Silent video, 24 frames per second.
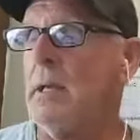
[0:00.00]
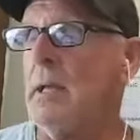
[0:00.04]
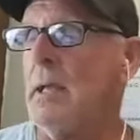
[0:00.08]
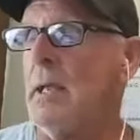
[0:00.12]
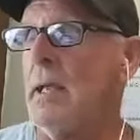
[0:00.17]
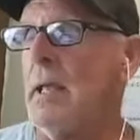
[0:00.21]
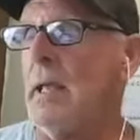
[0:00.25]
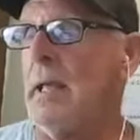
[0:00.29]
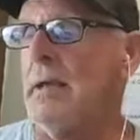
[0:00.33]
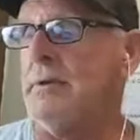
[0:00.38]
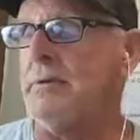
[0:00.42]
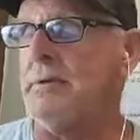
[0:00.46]

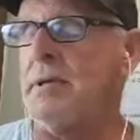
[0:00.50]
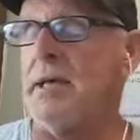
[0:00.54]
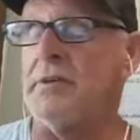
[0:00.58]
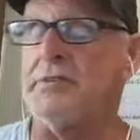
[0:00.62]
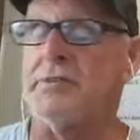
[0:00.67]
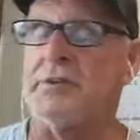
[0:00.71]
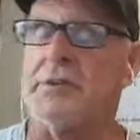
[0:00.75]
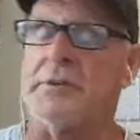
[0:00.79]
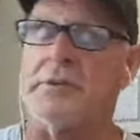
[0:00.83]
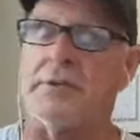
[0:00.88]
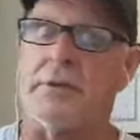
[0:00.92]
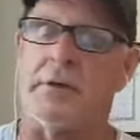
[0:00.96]
They
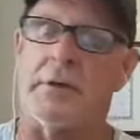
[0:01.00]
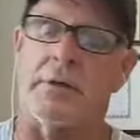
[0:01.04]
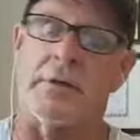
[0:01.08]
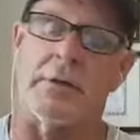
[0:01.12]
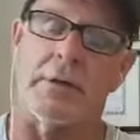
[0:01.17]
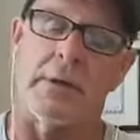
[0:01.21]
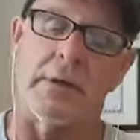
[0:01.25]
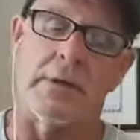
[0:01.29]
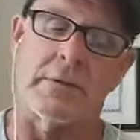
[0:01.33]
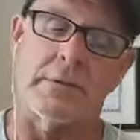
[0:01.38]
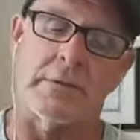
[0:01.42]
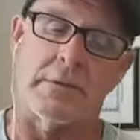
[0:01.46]
tested
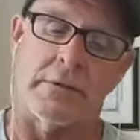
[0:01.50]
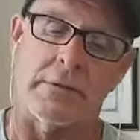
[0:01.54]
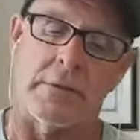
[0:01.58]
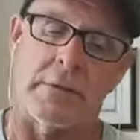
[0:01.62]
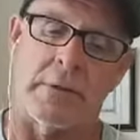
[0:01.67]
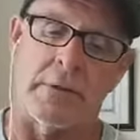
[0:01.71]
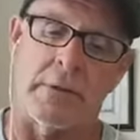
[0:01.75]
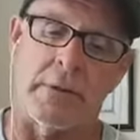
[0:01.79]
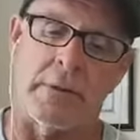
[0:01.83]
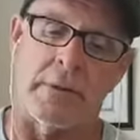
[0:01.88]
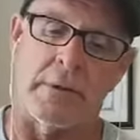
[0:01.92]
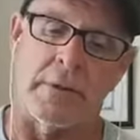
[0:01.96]
their
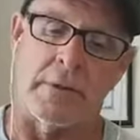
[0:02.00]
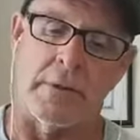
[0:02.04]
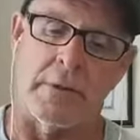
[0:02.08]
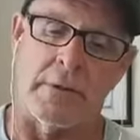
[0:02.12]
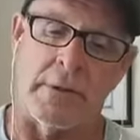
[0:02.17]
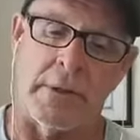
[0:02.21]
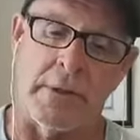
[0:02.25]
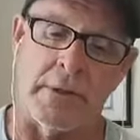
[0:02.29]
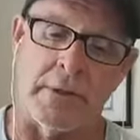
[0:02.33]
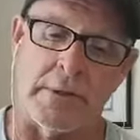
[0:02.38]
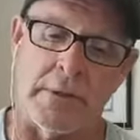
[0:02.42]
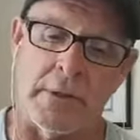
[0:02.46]

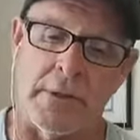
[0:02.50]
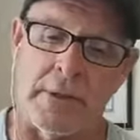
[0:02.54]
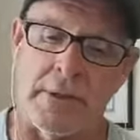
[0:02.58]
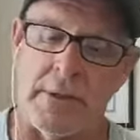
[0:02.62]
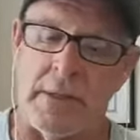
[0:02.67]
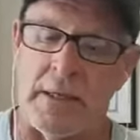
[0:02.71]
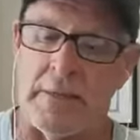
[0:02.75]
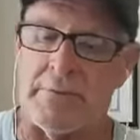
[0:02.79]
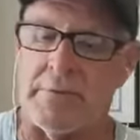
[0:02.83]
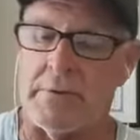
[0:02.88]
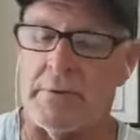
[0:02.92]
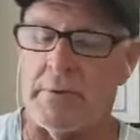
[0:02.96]
insulin
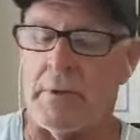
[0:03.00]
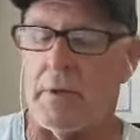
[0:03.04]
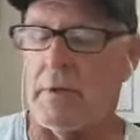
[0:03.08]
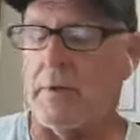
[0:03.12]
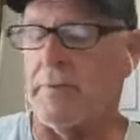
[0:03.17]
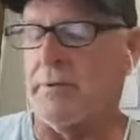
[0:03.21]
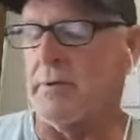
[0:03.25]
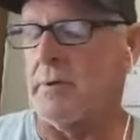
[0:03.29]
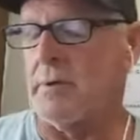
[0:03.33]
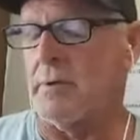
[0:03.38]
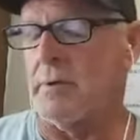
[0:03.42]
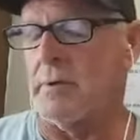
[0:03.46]
level,
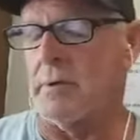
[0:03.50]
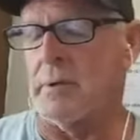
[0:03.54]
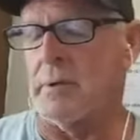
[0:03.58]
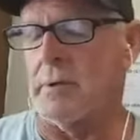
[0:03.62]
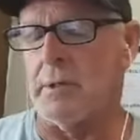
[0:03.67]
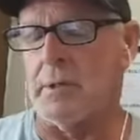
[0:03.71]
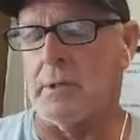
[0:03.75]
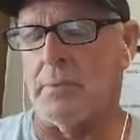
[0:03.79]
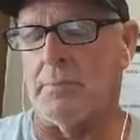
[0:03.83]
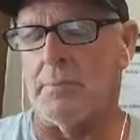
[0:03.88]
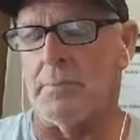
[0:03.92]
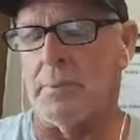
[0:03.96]
or their
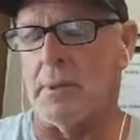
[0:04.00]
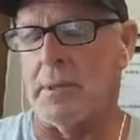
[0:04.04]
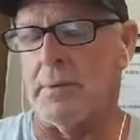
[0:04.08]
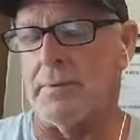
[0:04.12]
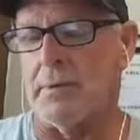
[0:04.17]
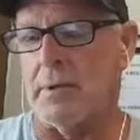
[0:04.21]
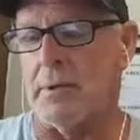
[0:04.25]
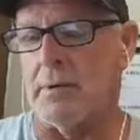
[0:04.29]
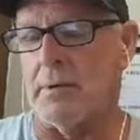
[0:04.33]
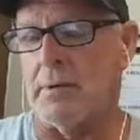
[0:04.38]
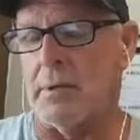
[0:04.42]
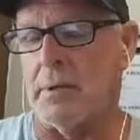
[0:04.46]

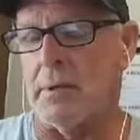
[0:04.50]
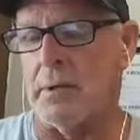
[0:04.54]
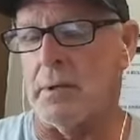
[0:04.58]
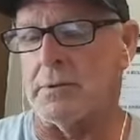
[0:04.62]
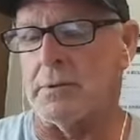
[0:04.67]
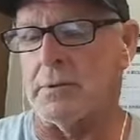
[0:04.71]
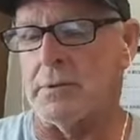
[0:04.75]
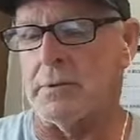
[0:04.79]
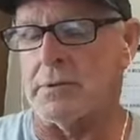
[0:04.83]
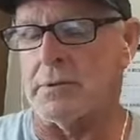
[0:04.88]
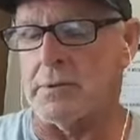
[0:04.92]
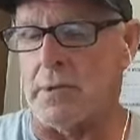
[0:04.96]

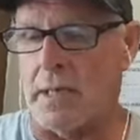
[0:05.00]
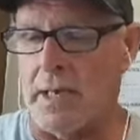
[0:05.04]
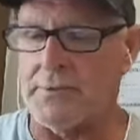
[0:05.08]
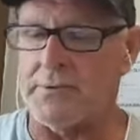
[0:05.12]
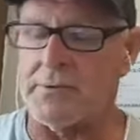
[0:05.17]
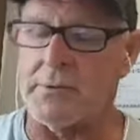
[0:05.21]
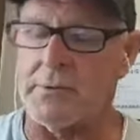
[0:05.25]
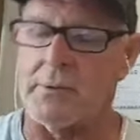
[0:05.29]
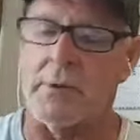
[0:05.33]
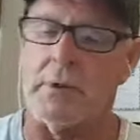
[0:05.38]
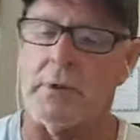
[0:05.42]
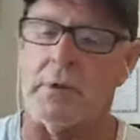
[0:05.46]

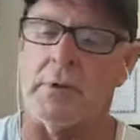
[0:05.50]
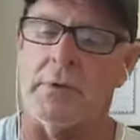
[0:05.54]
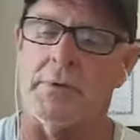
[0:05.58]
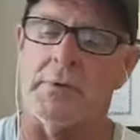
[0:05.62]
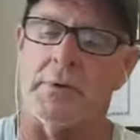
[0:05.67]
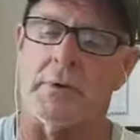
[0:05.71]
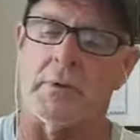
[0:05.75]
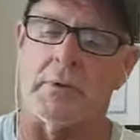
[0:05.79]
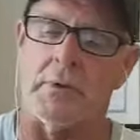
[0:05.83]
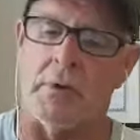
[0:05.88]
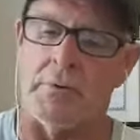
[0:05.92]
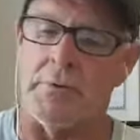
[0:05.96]
testosterone, their growth